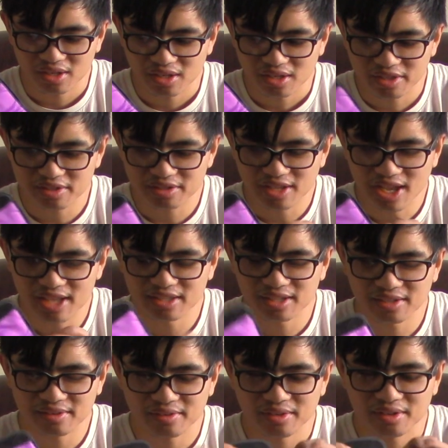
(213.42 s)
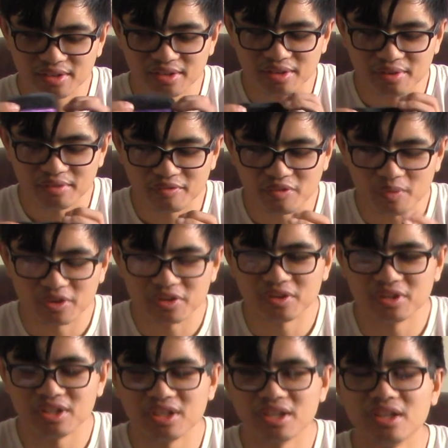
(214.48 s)
This is handy for when you
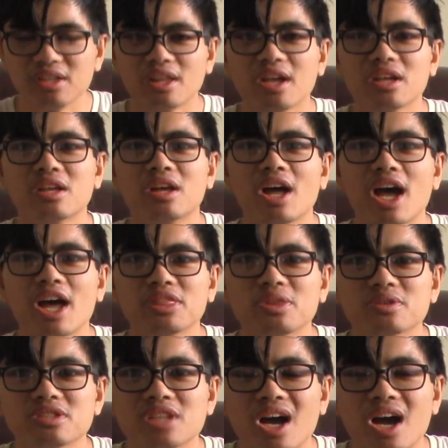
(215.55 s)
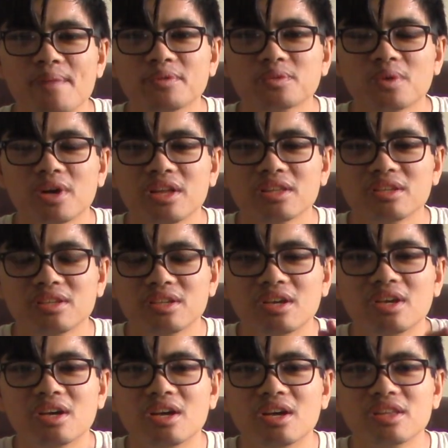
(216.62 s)
need, at those times when
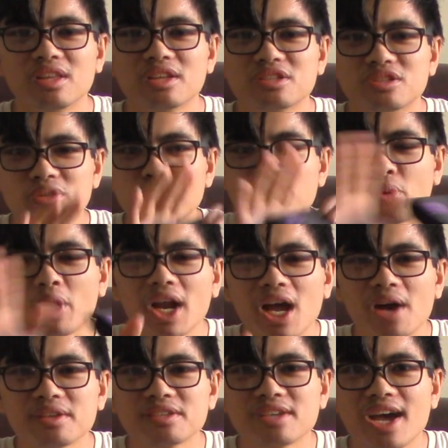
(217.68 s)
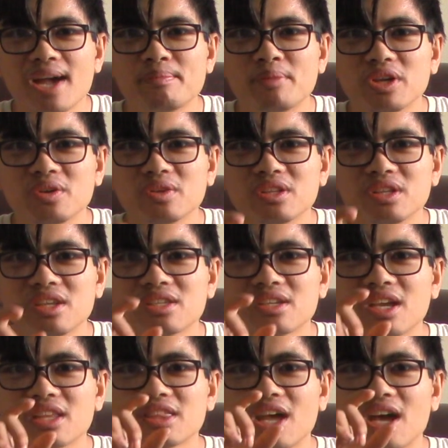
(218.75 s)
it's too bright outside, but you need to
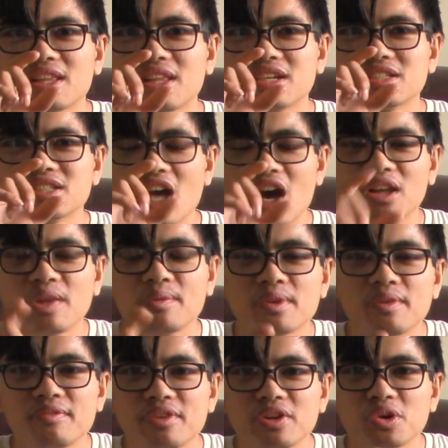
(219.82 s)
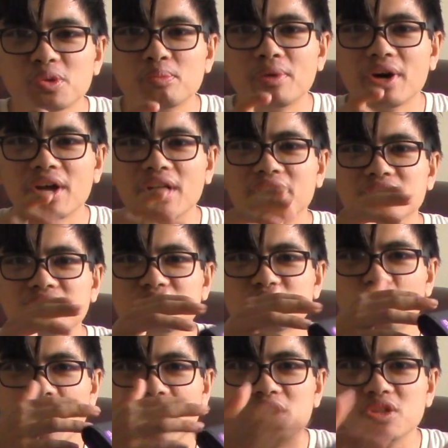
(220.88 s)
get that shallow depth of field, but it's
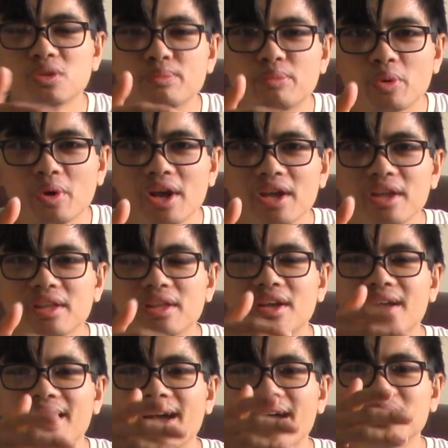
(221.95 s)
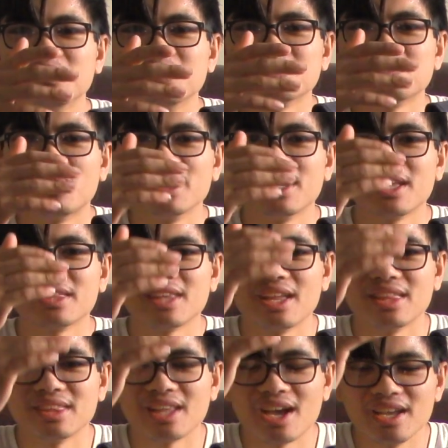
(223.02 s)
way too bright, and you just want to get
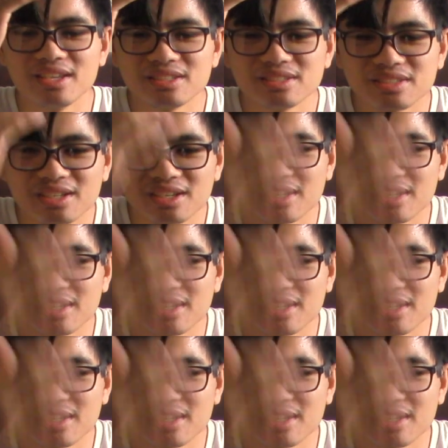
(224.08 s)
that nice